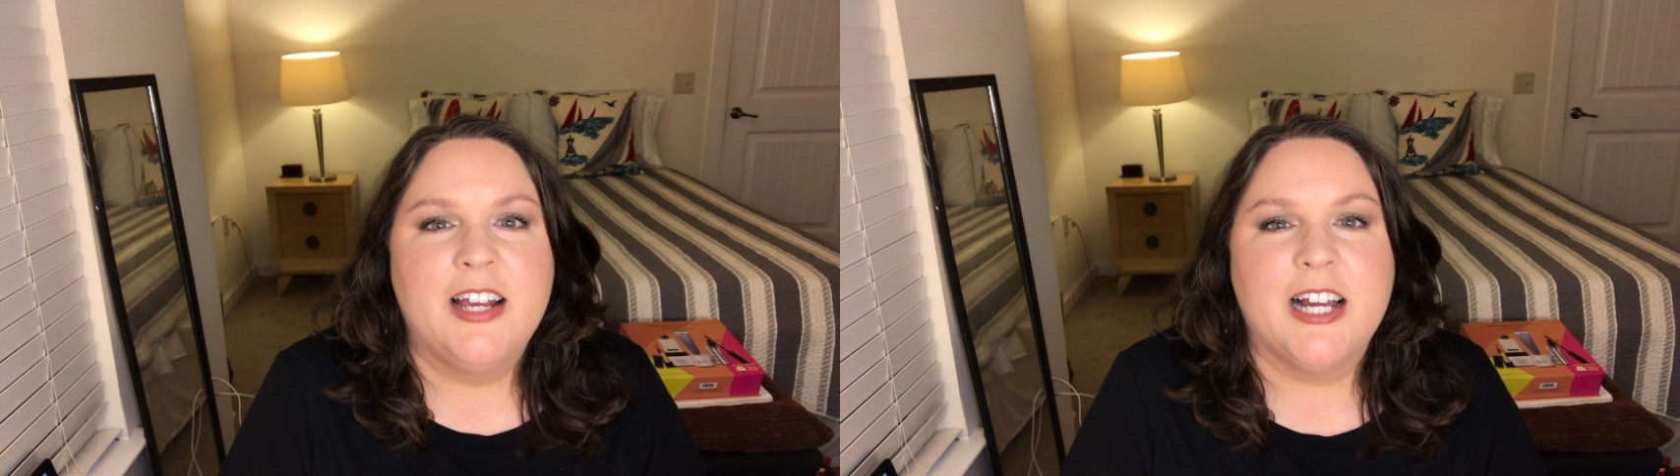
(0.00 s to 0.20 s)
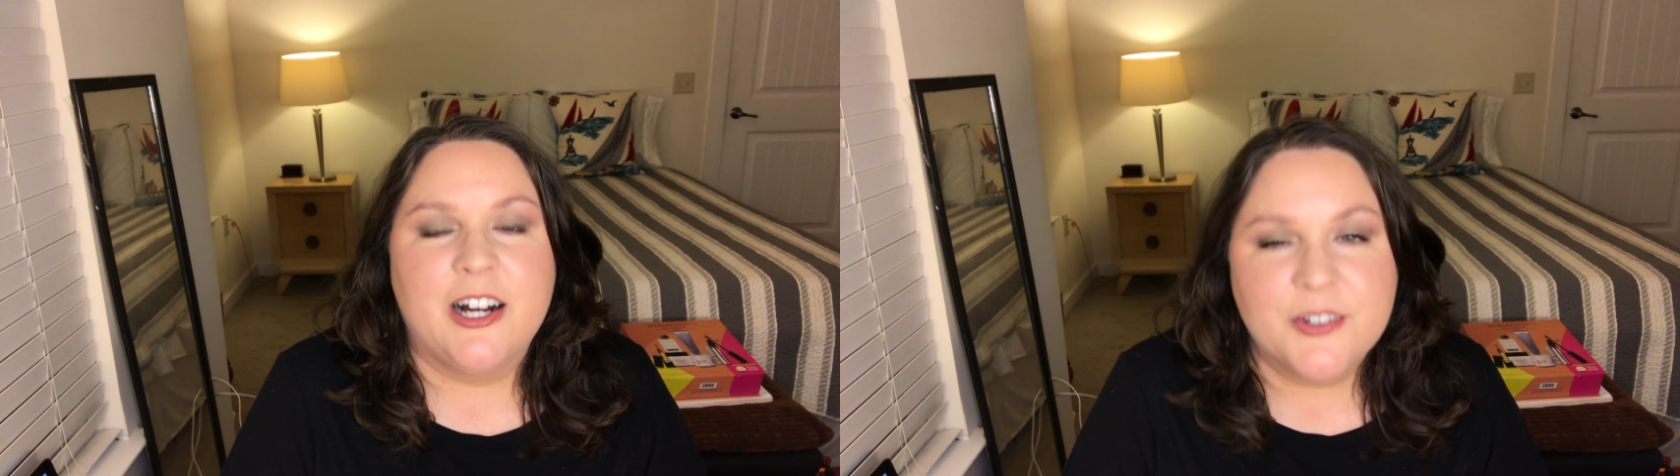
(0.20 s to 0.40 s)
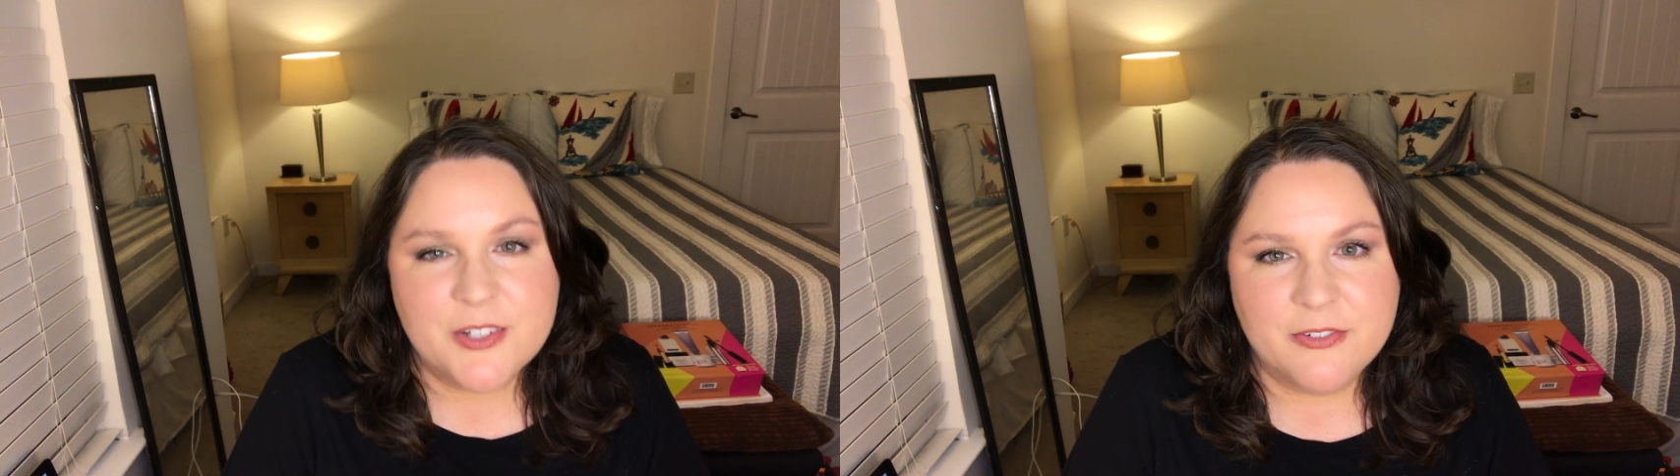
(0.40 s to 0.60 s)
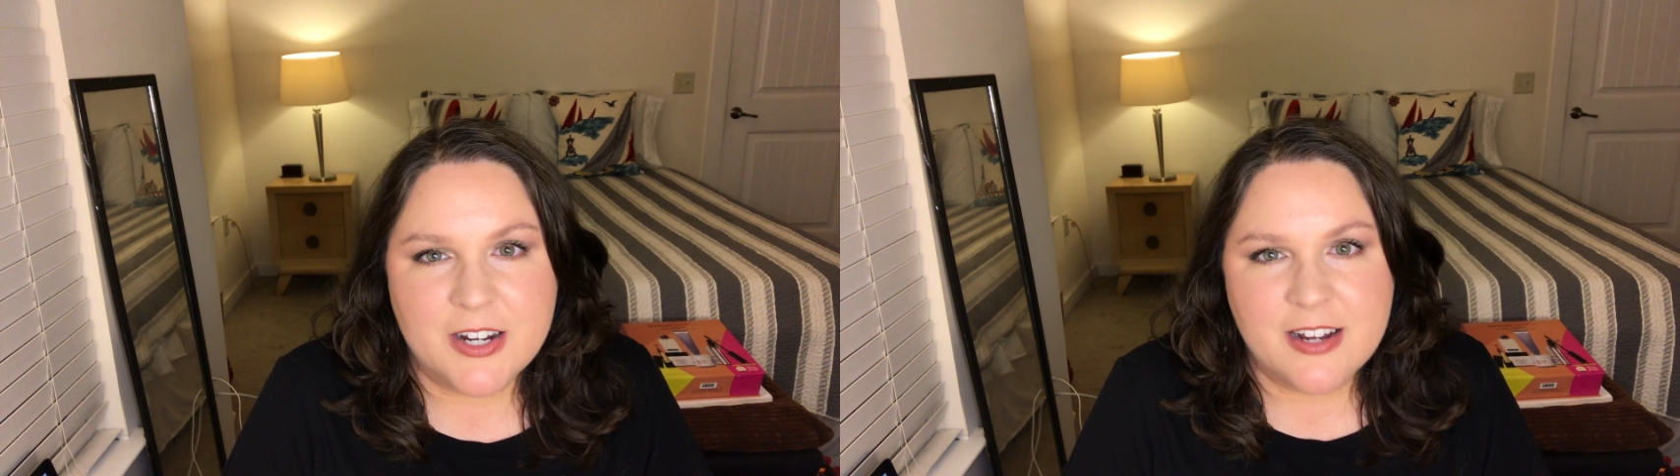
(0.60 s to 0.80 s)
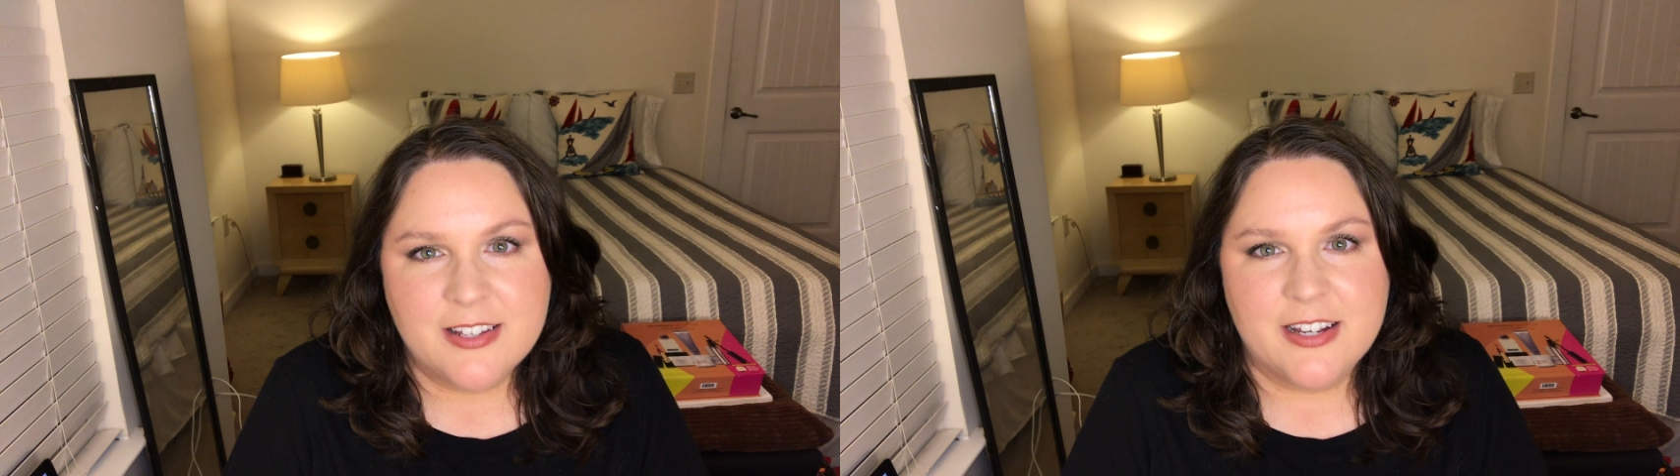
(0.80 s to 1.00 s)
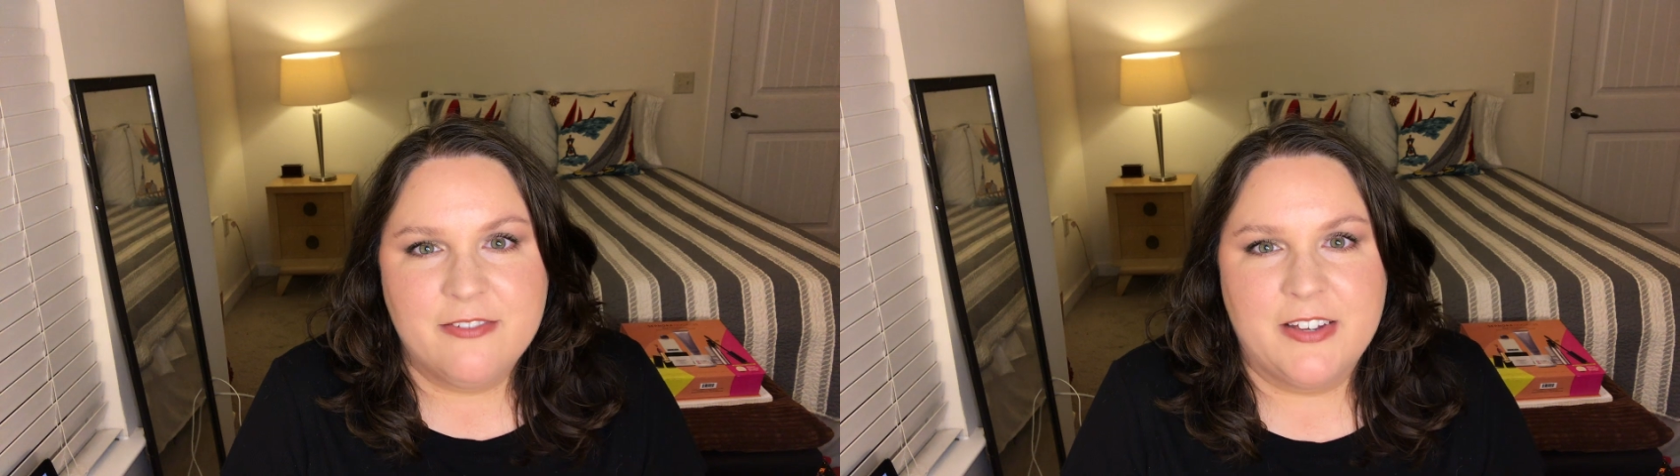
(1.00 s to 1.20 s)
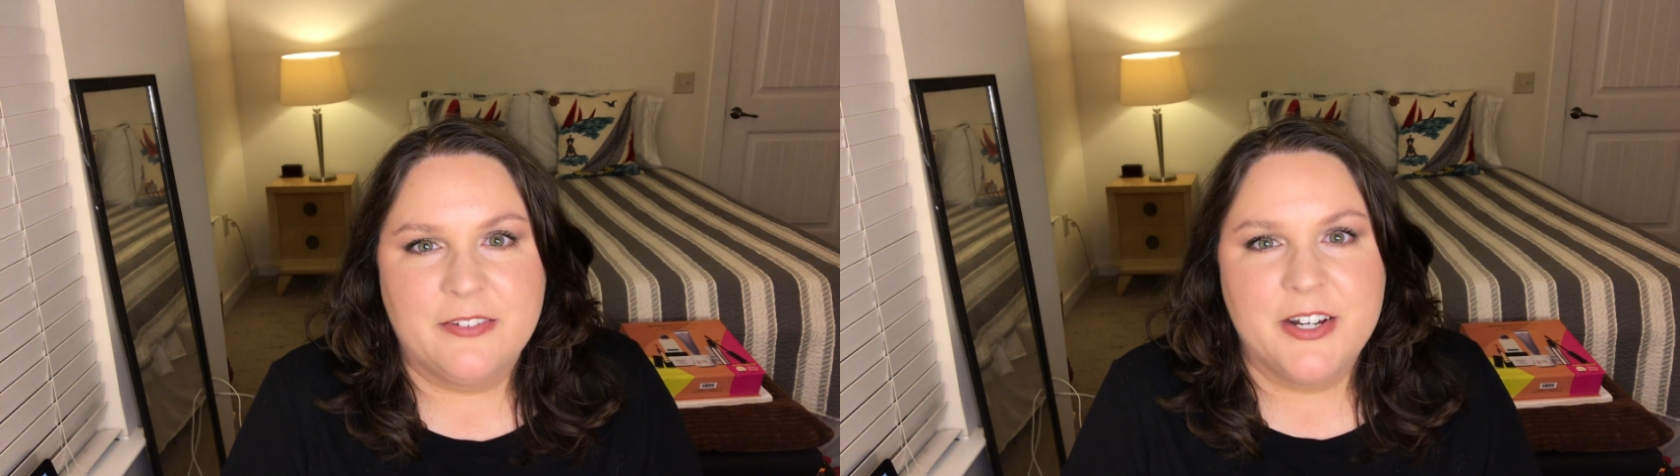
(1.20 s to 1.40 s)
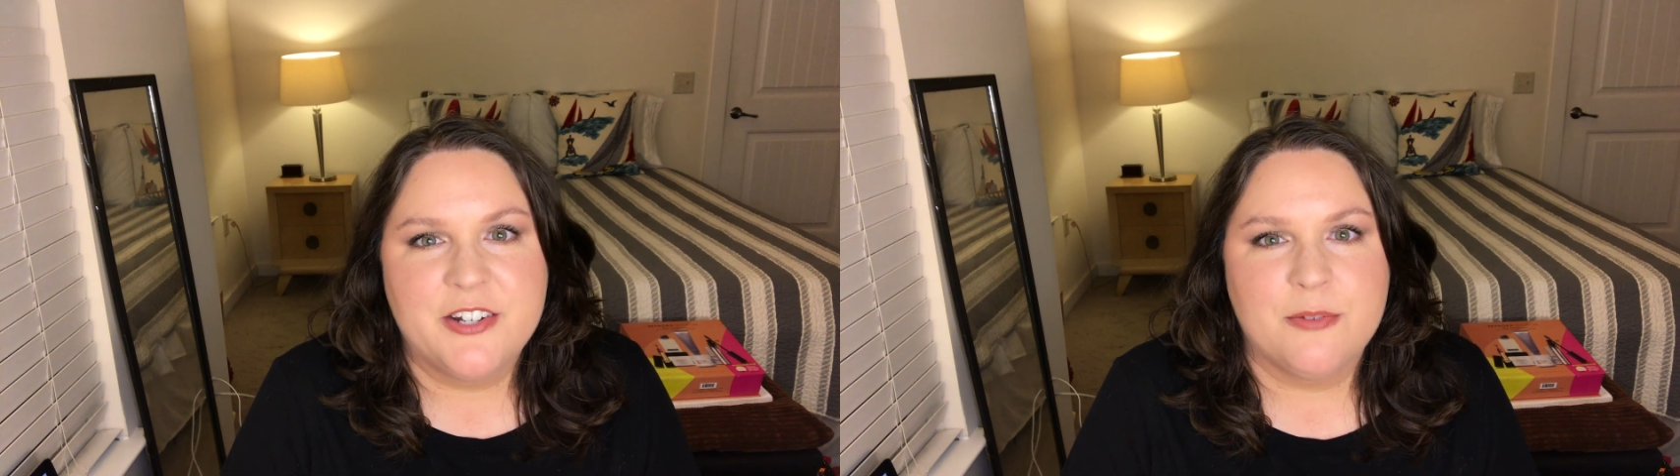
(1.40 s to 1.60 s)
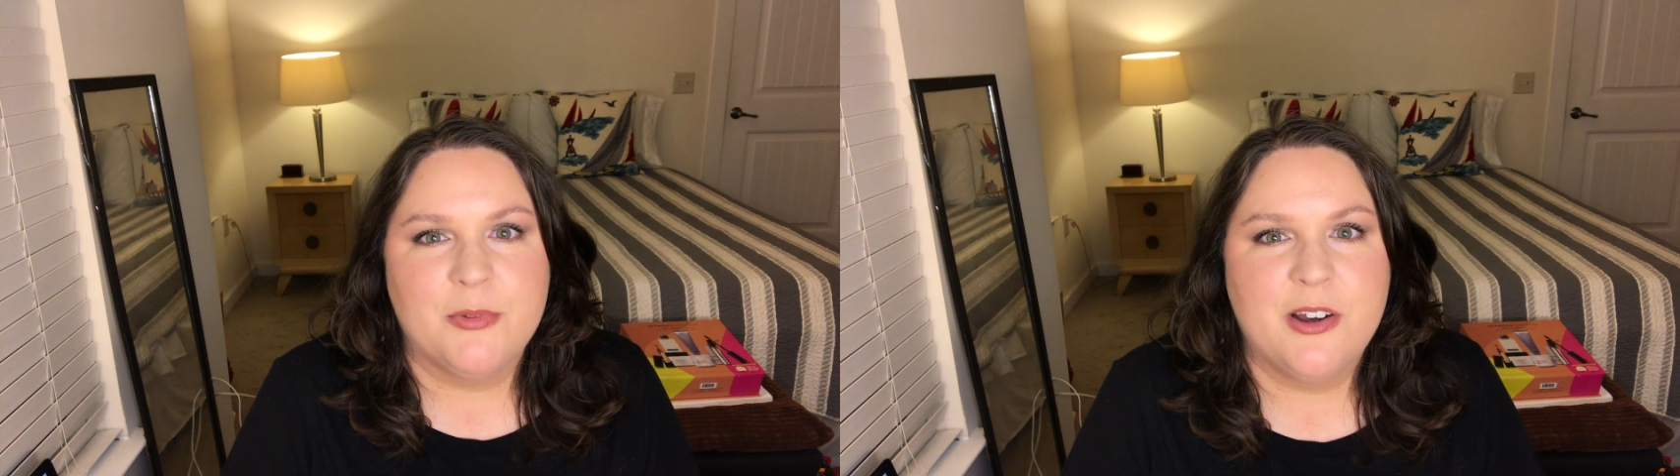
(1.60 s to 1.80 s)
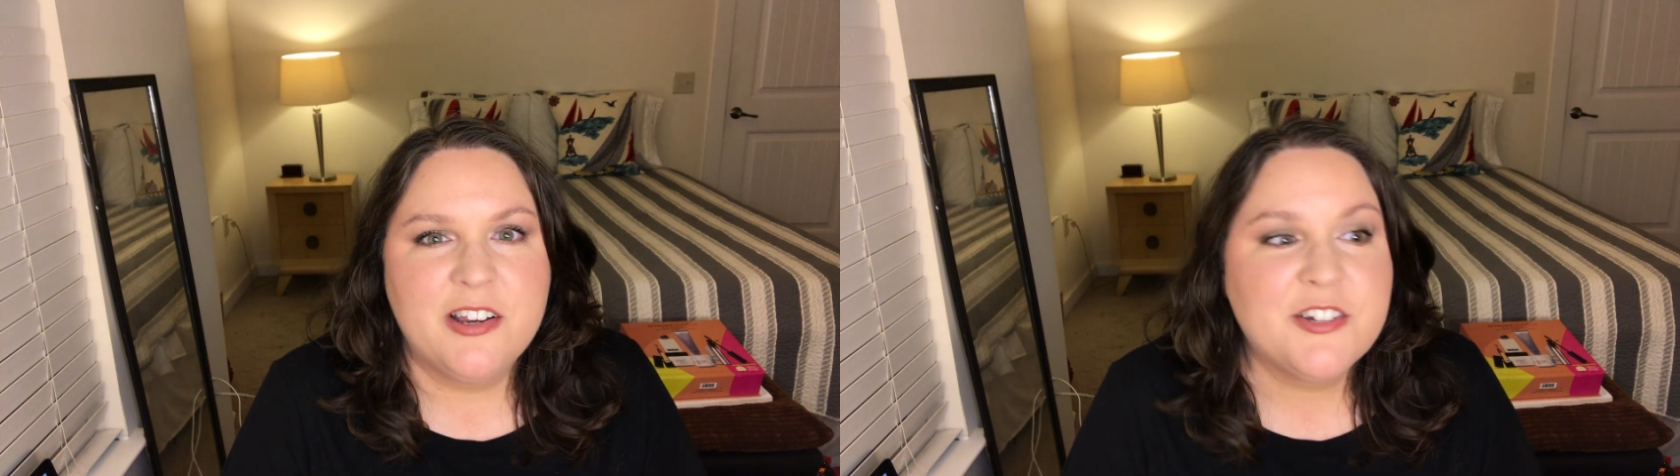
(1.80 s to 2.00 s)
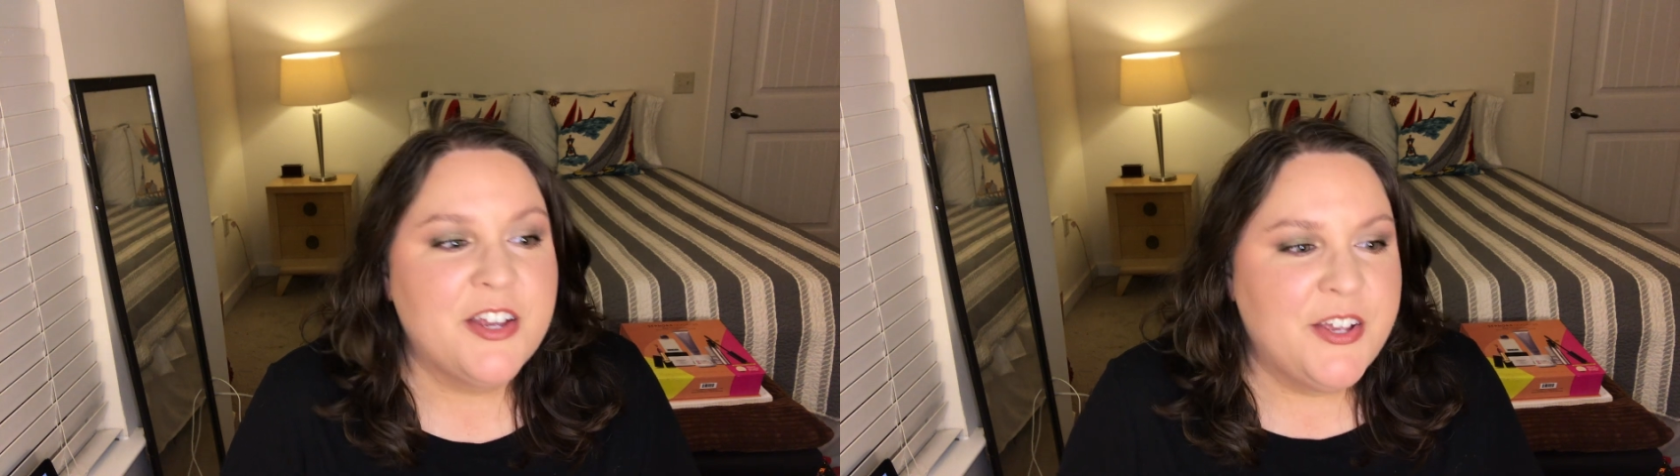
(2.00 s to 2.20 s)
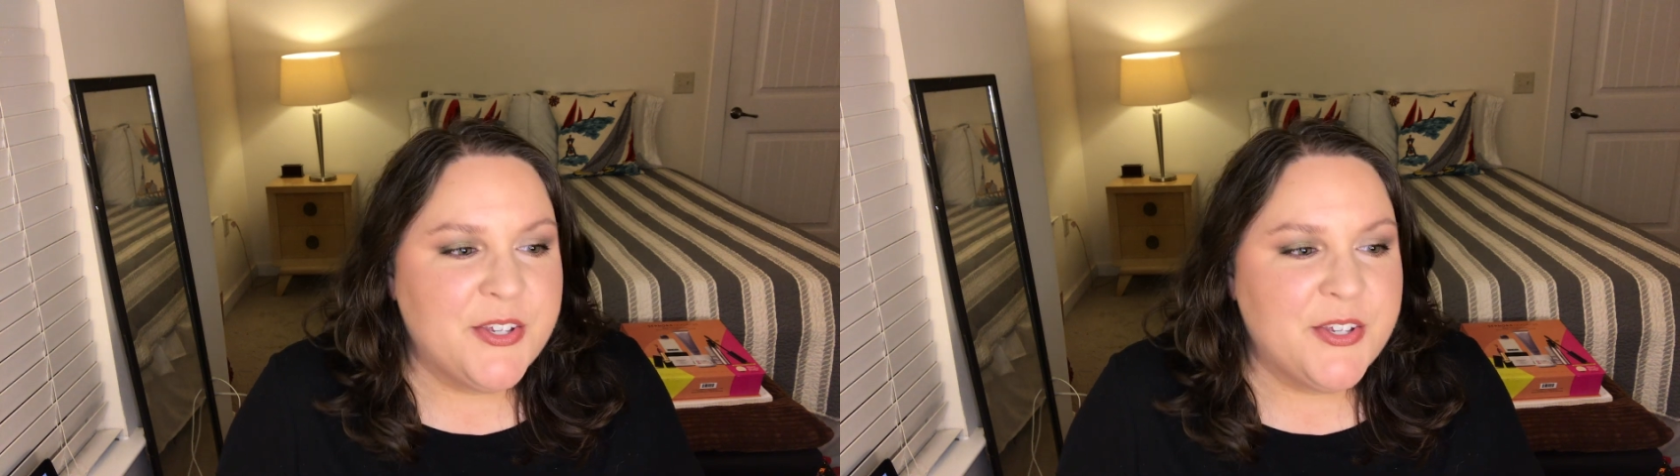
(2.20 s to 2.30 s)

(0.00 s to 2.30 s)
I also forgot to take a foundation brush,